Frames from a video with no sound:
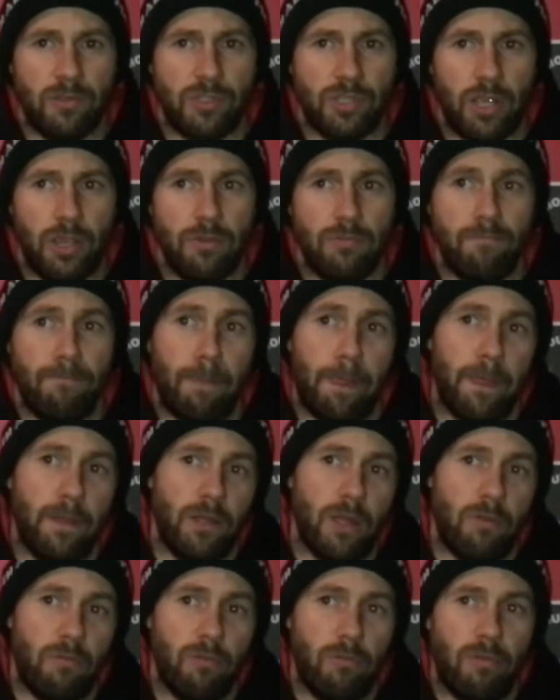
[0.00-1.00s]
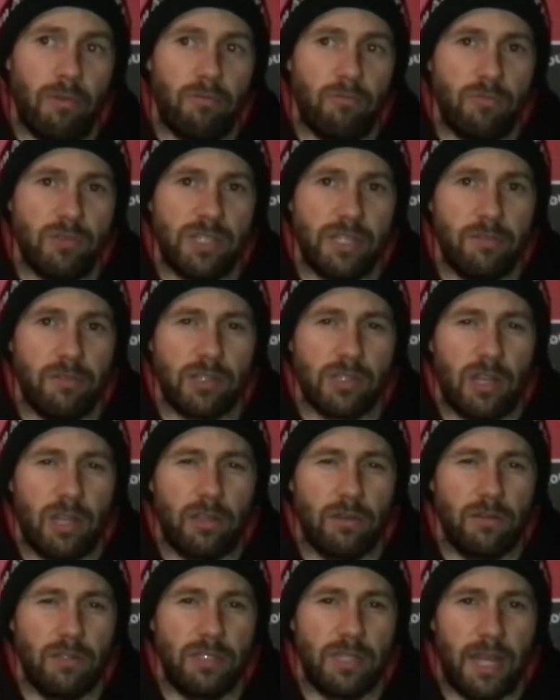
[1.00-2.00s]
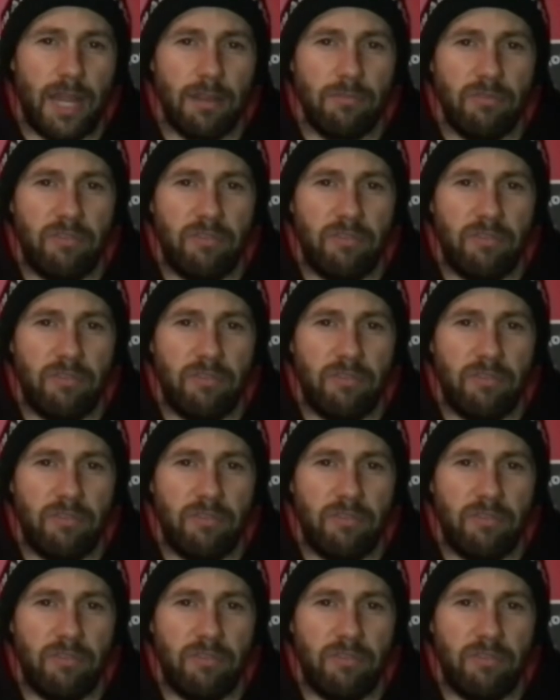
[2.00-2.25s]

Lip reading: So we'll see what it's like on the day.